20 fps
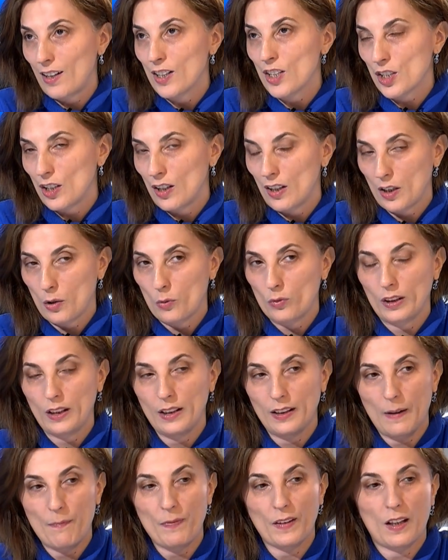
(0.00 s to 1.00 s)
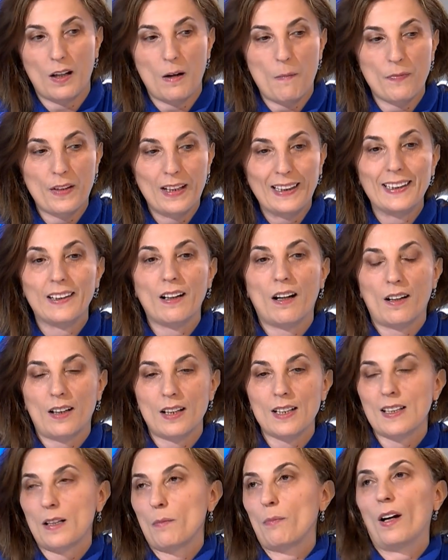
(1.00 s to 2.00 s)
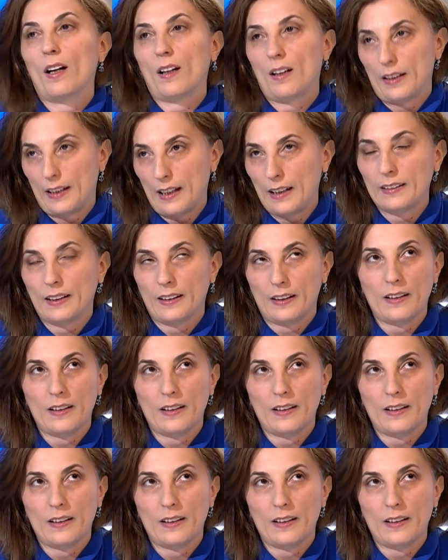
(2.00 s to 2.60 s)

In general, anonymous companies,